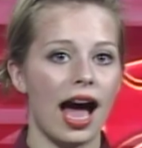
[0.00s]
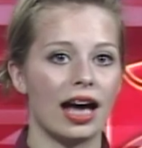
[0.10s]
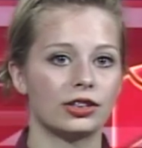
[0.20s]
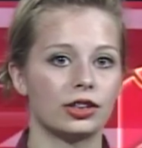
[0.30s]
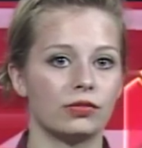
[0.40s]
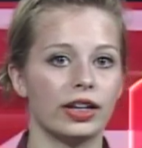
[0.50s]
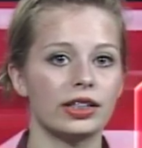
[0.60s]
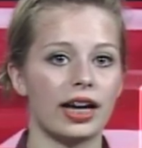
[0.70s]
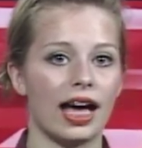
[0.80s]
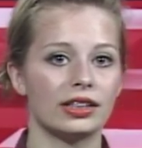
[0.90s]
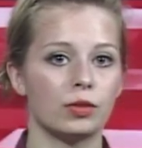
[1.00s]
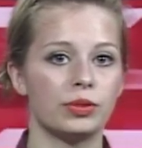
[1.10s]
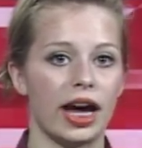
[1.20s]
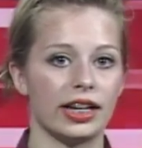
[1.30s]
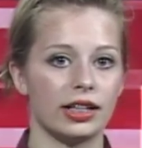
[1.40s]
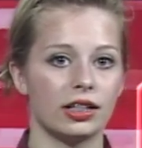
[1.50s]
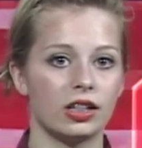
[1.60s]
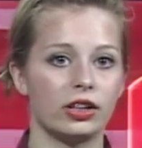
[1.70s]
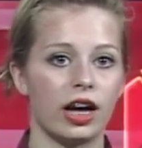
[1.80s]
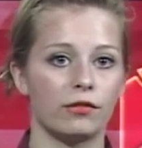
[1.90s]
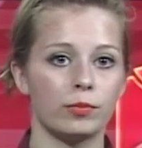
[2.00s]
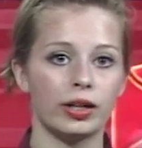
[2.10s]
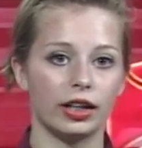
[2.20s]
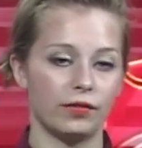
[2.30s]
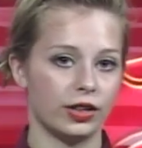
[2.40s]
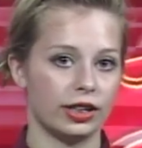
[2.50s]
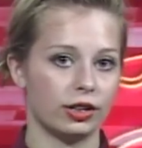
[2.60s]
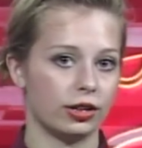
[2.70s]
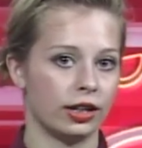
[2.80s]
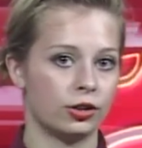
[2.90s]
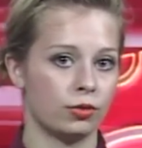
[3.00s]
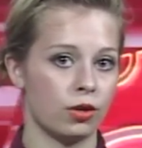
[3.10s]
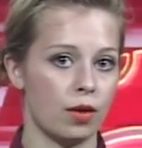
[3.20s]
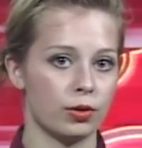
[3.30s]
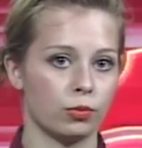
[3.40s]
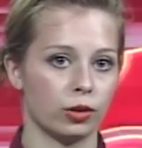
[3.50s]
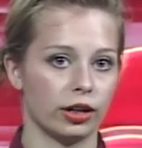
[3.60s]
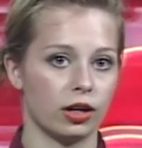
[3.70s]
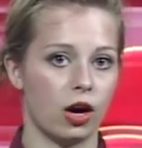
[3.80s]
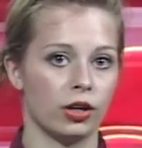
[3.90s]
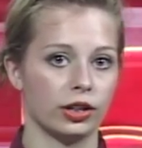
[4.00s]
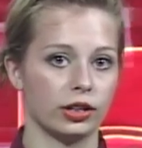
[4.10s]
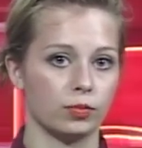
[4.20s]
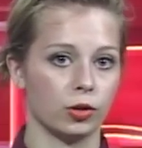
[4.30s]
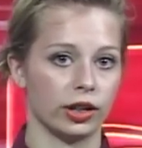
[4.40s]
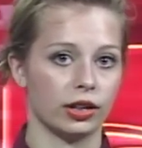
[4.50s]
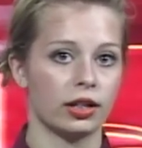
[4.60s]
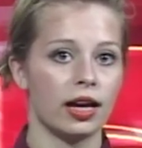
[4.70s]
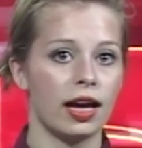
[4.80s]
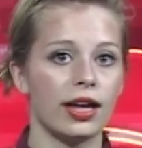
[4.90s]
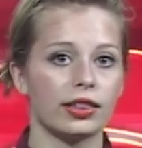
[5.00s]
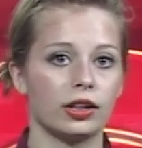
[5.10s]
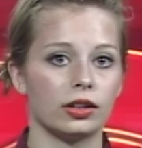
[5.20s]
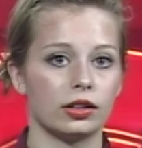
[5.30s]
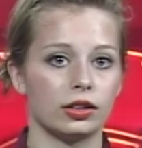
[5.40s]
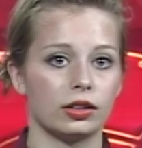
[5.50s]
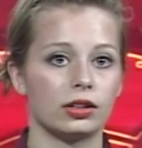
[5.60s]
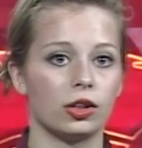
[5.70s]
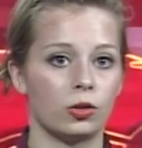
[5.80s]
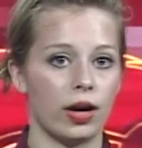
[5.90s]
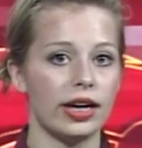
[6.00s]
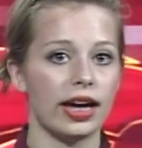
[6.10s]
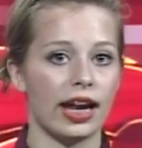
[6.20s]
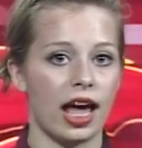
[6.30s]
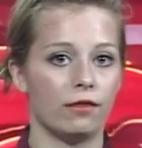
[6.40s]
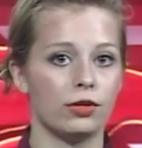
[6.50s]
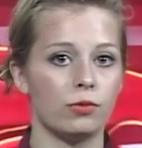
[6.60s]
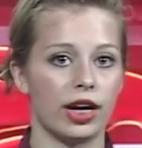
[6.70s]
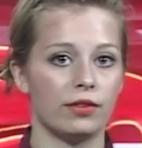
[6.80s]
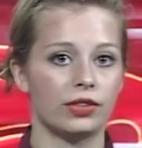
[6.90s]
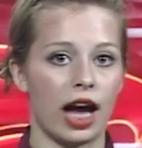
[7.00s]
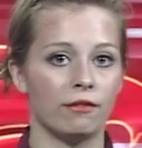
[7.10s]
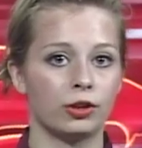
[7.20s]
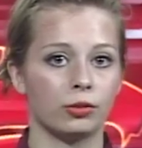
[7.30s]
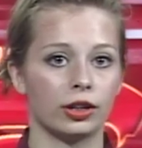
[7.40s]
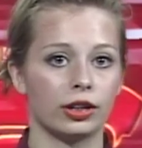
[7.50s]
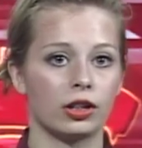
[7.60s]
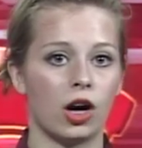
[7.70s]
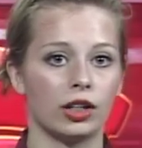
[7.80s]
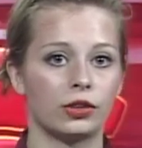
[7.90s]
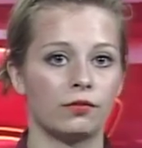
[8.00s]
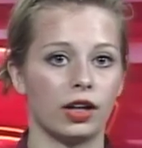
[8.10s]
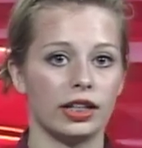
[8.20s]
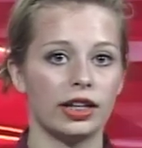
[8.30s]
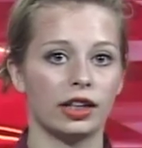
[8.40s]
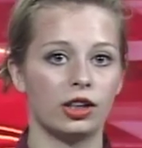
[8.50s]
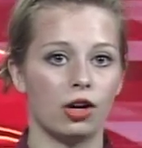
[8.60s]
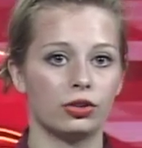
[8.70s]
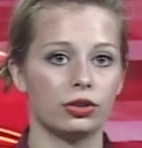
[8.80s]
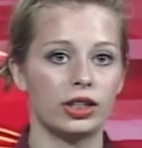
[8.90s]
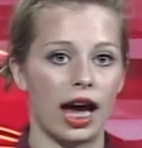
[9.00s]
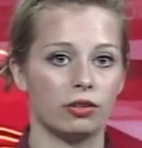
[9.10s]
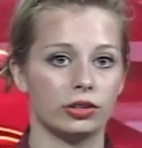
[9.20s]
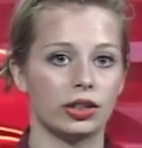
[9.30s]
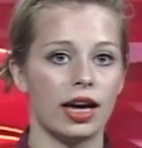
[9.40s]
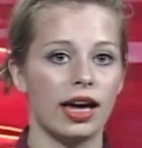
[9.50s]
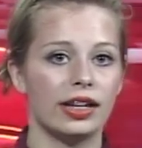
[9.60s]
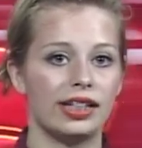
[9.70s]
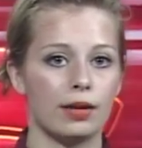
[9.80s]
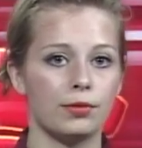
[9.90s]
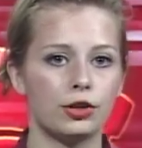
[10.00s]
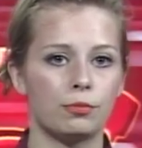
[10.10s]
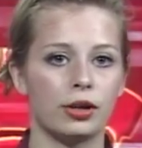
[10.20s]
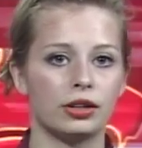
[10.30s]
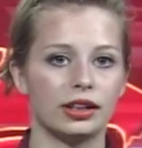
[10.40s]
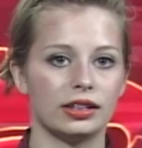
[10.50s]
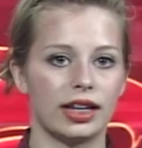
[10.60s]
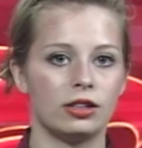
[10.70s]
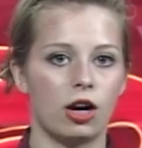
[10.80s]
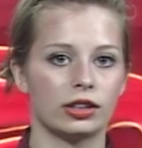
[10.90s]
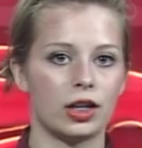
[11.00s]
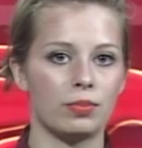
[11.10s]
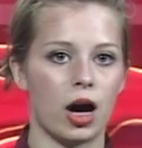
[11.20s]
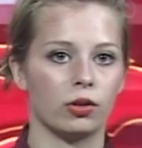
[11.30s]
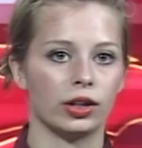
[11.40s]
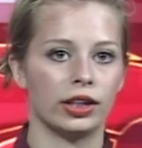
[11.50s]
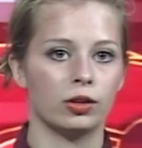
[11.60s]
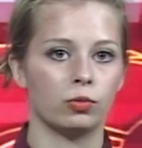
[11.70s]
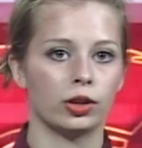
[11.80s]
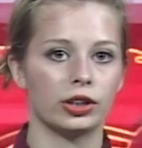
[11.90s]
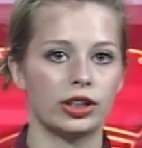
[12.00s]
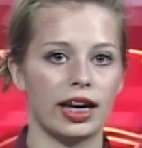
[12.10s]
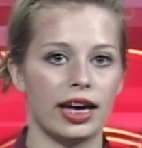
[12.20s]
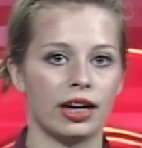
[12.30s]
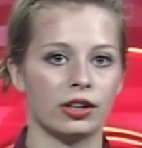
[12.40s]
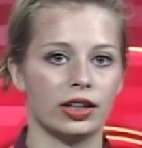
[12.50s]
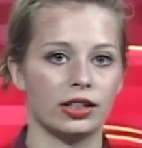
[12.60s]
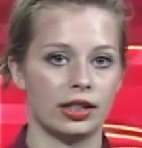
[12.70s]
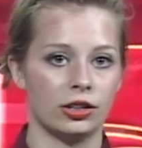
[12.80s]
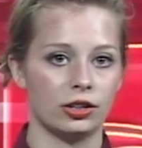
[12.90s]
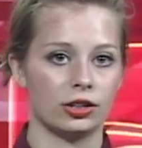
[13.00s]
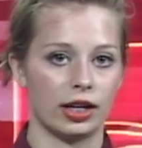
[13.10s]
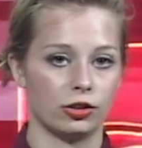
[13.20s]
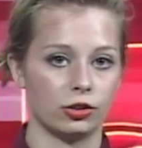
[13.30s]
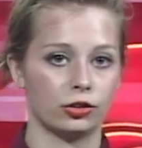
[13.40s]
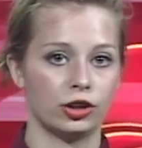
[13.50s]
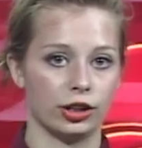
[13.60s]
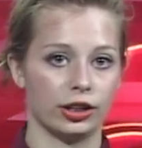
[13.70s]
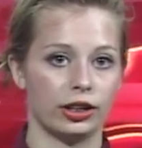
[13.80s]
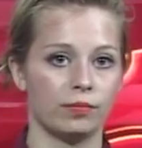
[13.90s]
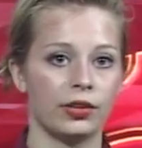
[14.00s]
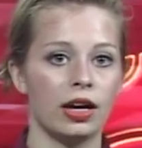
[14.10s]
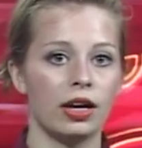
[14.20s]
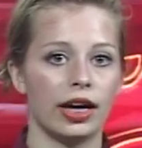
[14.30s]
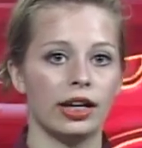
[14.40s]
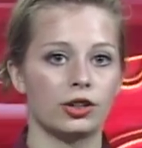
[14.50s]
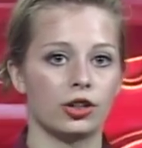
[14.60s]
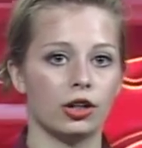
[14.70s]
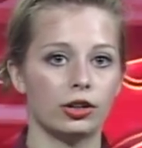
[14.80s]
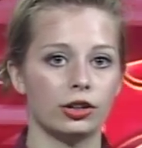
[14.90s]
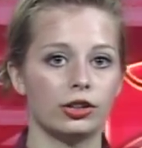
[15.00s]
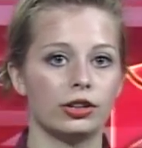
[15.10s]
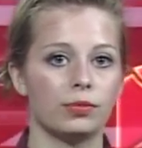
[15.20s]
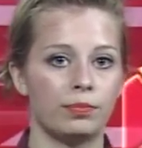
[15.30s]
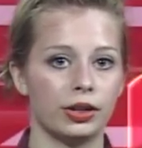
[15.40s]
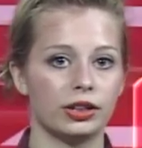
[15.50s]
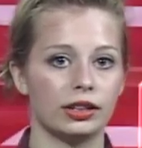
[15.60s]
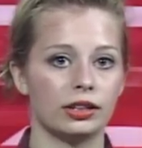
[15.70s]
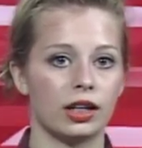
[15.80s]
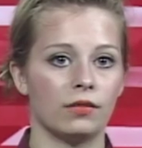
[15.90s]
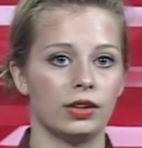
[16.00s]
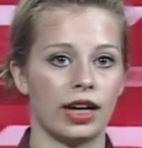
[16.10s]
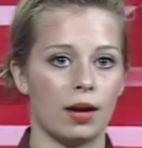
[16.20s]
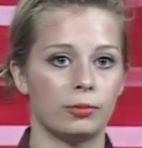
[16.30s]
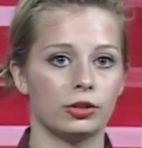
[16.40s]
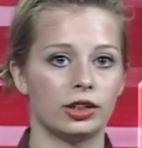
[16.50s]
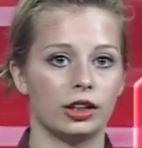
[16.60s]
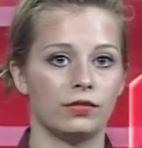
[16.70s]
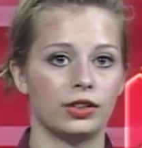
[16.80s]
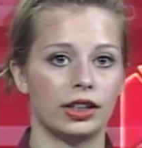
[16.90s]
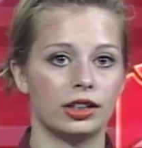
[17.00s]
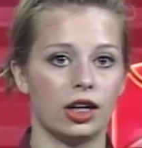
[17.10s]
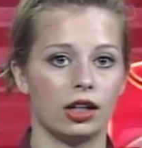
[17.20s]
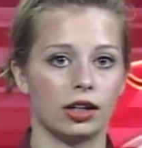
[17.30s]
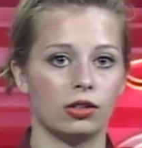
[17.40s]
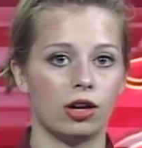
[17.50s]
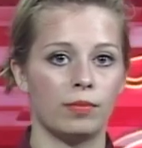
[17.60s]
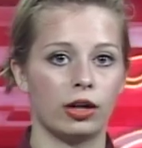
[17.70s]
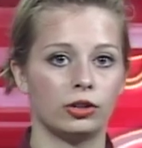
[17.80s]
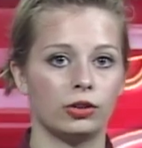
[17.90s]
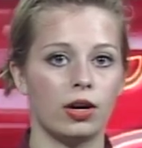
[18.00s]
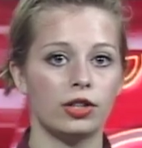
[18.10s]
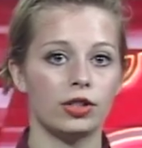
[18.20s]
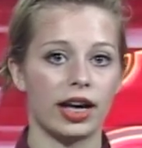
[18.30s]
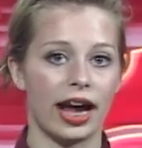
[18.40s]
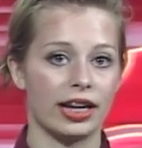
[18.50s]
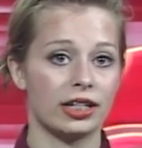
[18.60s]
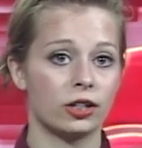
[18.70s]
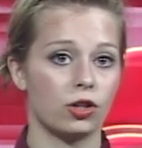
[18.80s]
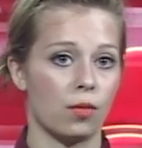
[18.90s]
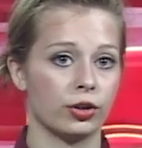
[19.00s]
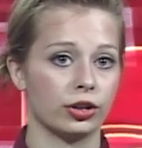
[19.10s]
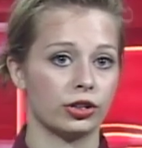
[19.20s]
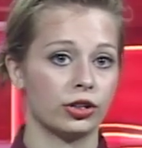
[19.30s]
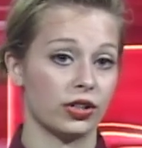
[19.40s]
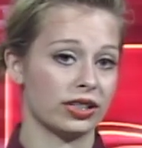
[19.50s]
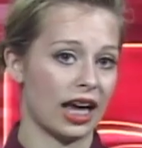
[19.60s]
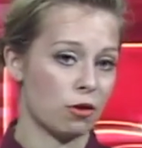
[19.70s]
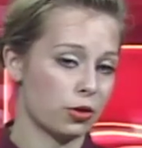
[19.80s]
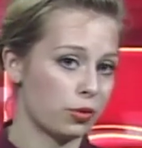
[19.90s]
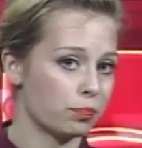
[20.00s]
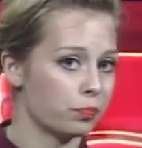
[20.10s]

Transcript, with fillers: As the risk has subsided, the government lifted its tsunami warning on this morning. The, the quake and heavy waves afterward caused flooding in coastal towns, damaged buildings, and knocked out power in the worst hit areas in central Chile. It shook buildings of the capital city of Santiago about 280 kilometers to the south.